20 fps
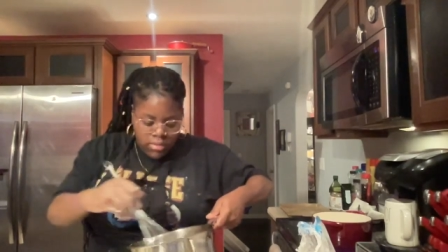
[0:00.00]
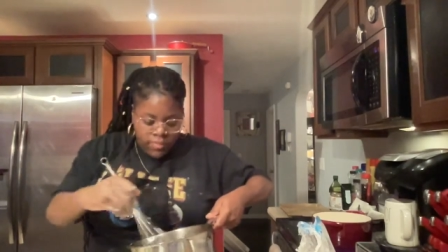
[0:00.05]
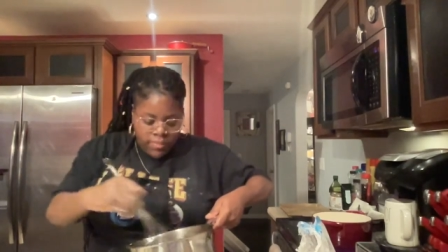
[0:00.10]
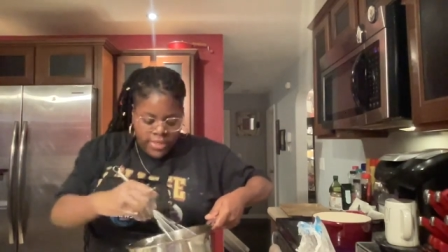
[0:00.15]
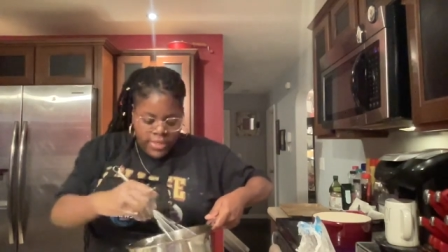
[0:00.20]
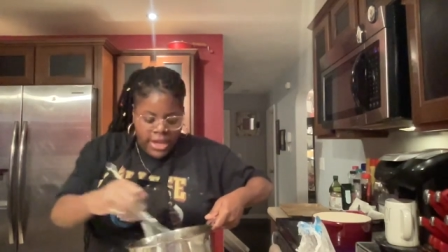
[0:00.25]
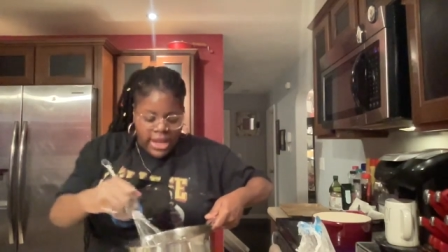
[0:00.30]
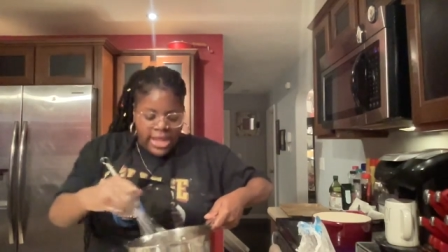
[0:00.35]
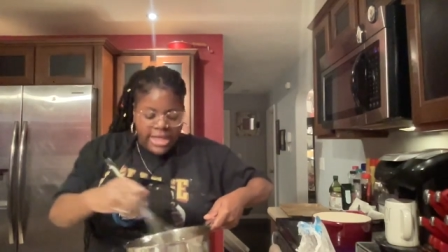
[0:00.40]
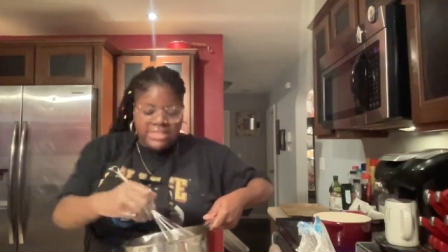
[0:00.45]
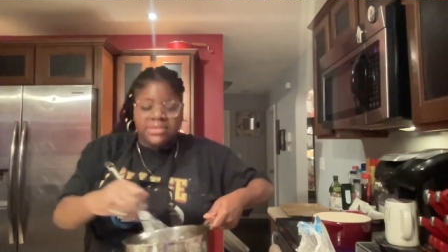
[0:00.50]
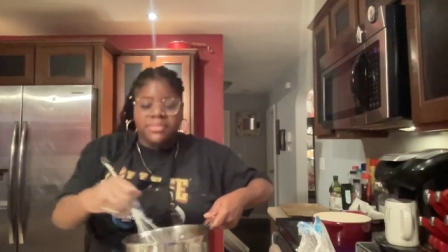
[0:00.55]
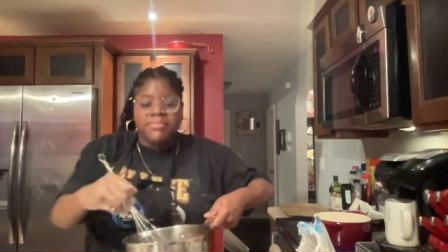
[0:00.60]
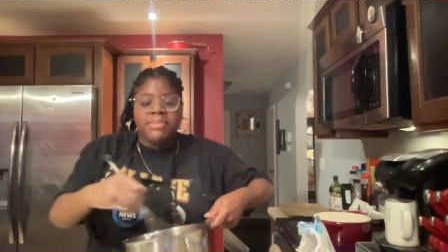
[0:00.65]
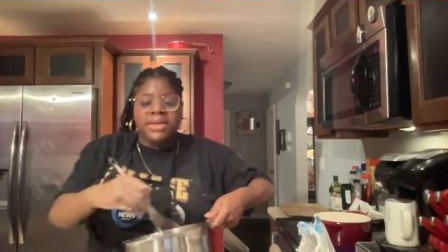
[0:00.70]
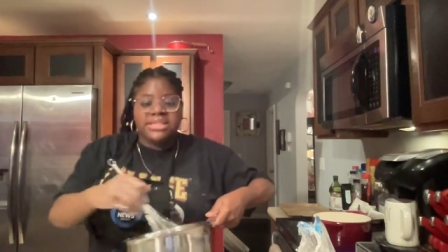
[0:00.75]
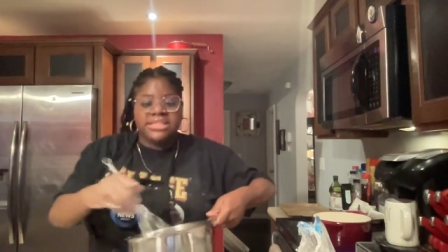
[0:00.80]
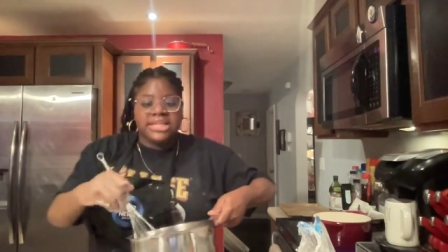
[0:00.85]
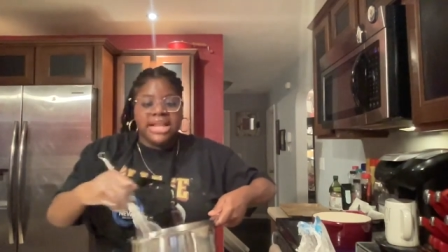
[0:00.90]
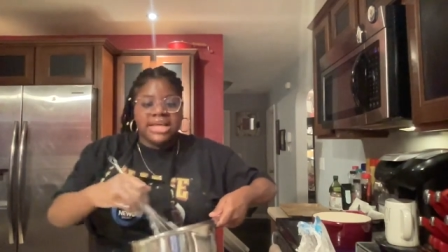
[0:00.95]
And I like to
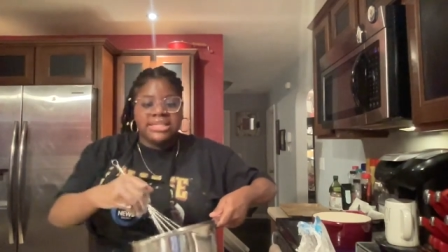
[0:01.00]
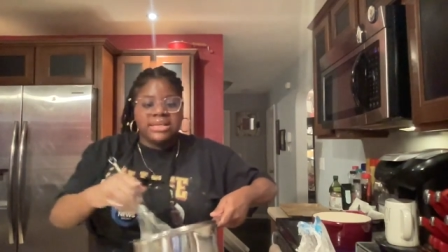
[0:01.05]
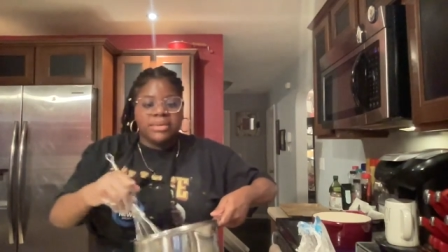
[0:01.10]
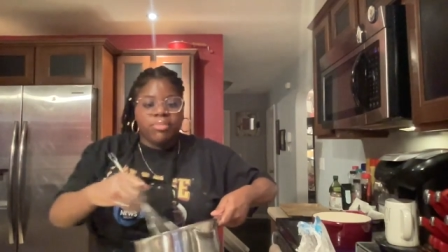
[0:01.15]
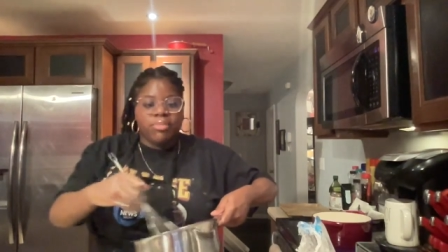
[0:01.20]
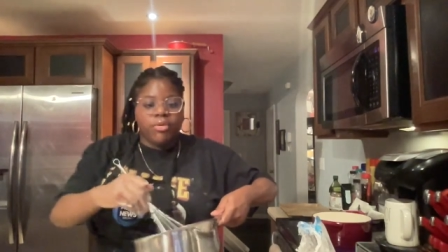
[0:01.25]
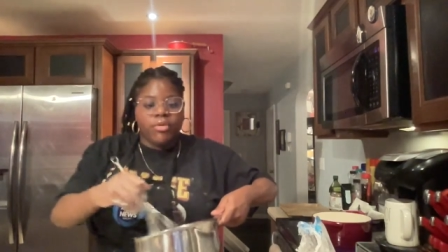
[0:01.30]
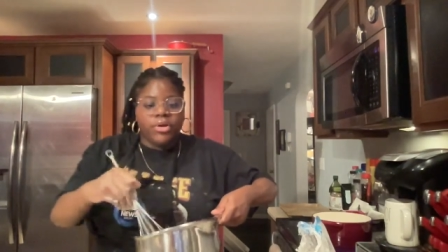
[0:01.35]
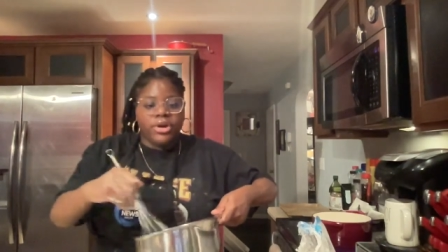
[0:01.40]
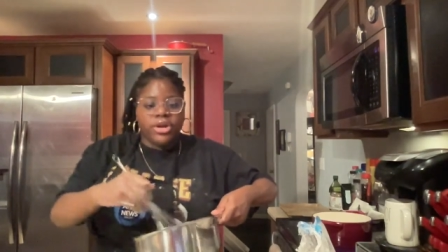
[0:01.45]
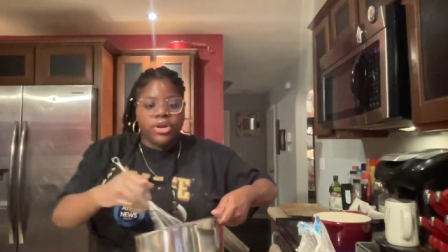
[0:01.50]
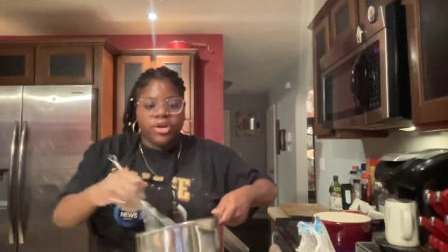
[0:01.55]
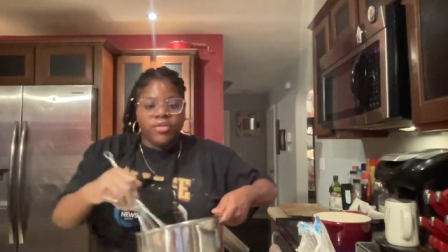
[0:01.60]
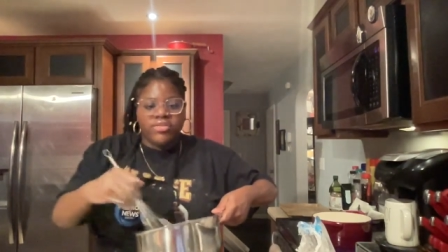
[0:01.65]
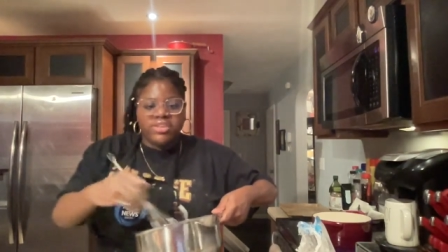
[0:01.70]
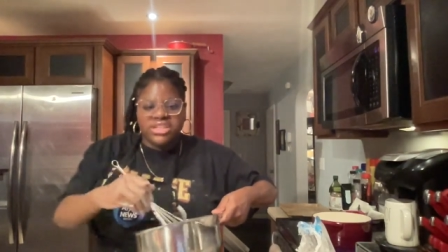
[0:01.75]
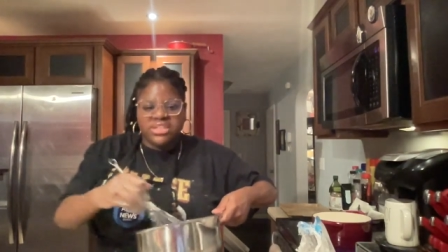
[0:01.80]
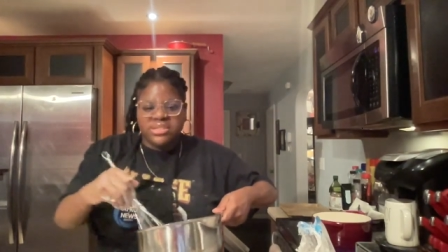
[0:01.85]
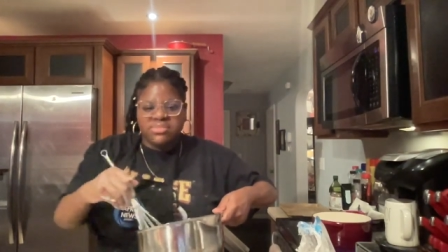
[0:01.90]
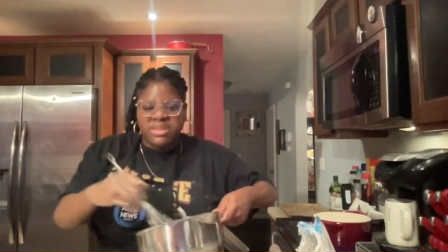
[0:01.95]
mix it as I'm pouring it over
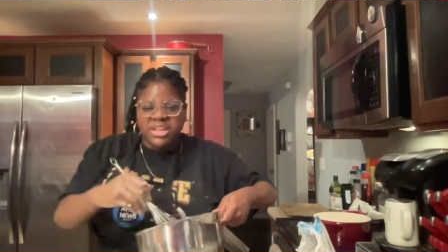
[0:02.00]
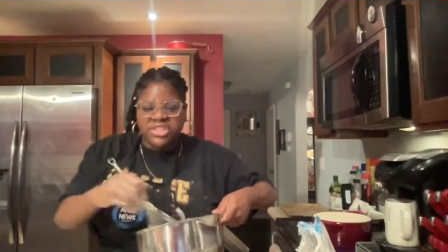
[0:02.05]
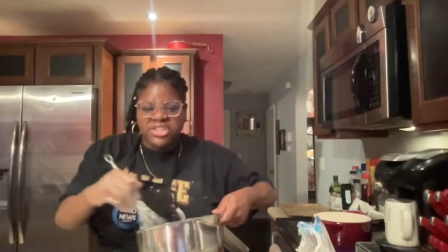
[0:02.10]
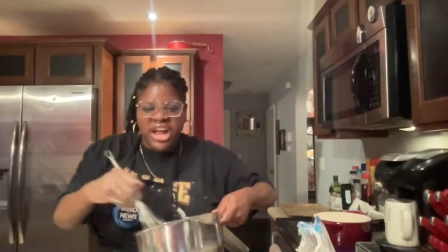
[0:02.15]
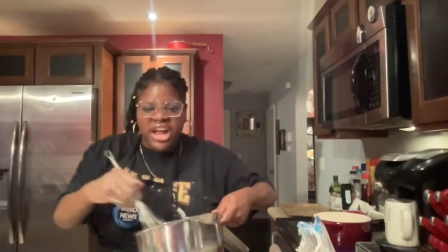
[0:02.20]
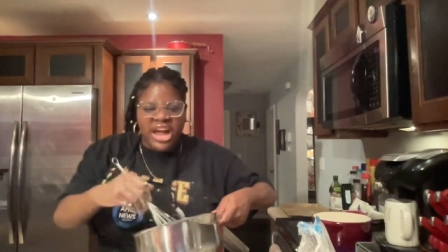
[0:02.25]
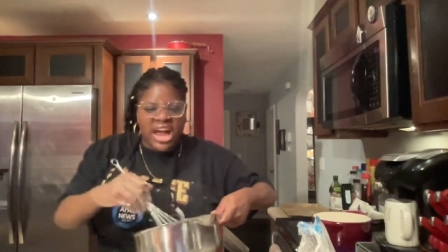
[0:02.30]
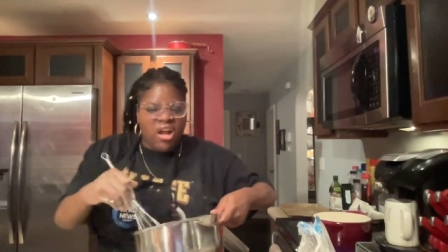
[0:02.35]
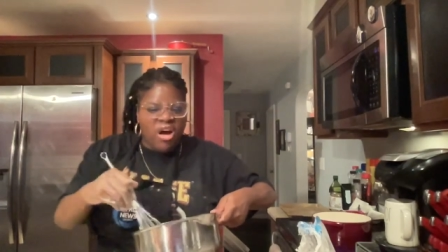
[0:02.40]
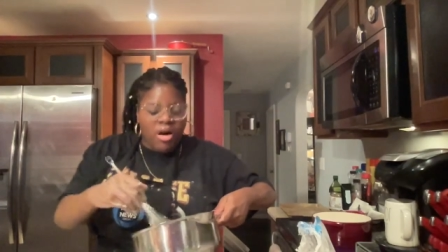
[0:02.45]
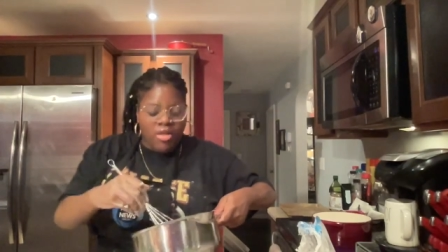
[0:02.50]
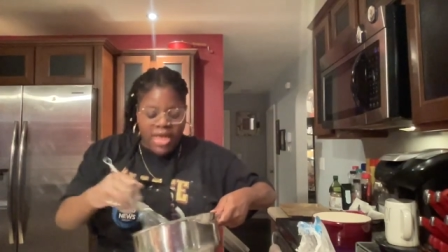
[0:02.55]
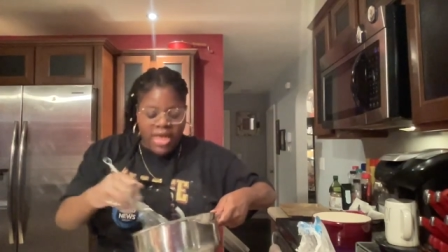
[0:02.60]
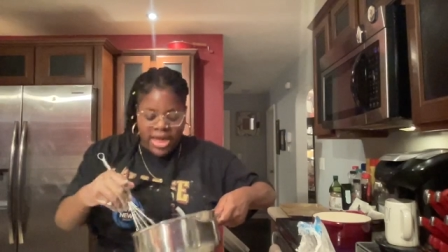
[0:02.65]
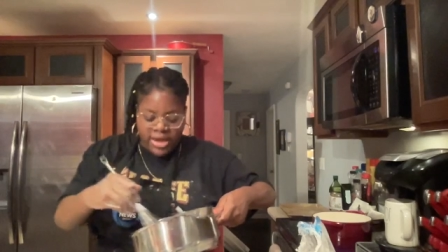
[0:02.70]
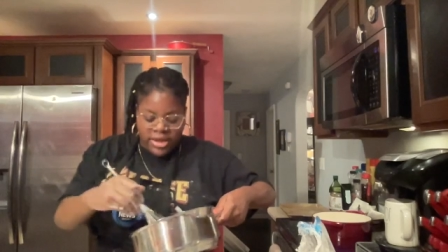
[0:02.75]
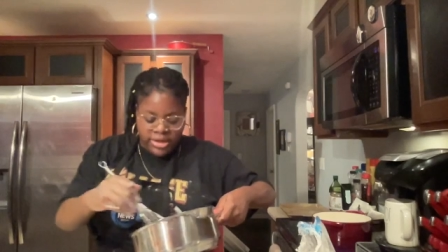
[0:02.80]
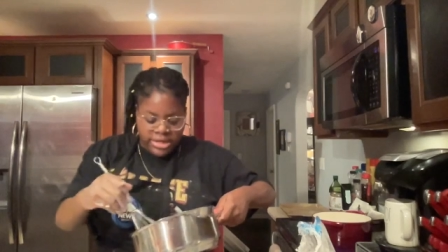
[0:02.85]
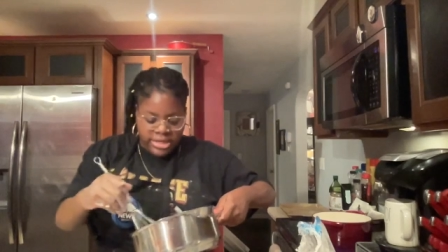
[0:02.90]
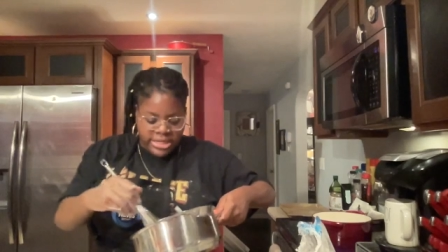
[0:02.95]
just to make sure I got all that
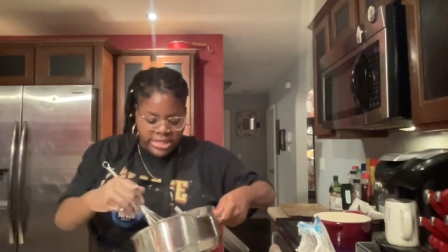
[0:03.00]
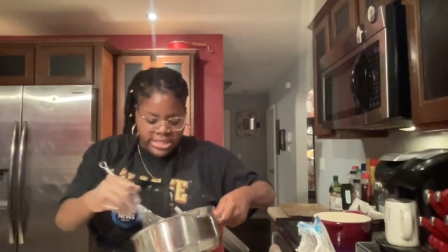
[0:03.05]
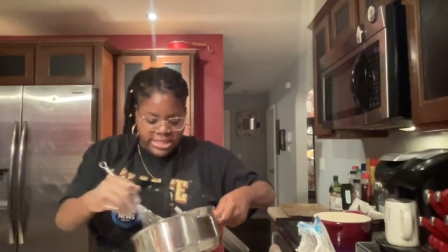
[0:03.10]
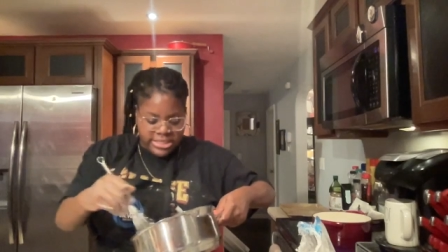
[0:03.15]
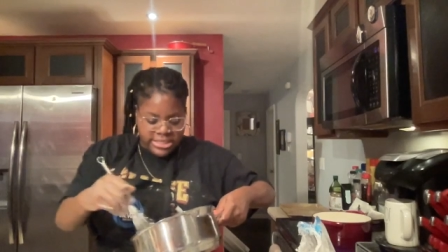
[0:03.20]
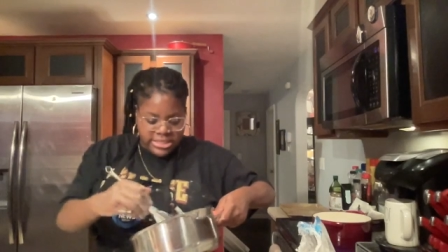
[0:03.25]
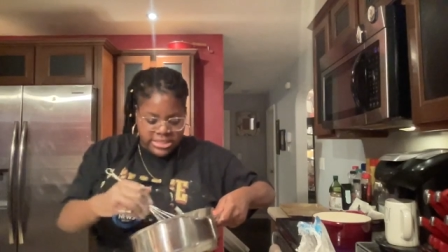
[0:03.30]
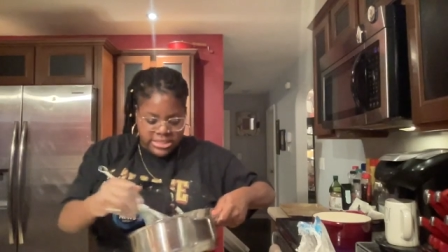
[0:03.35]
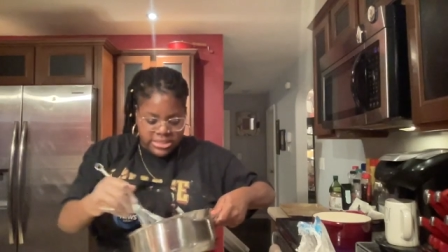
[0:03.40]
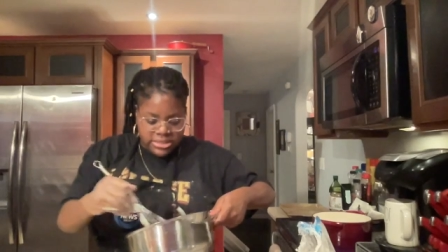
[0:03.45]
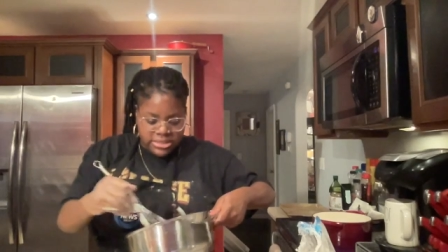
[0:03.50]
goodness.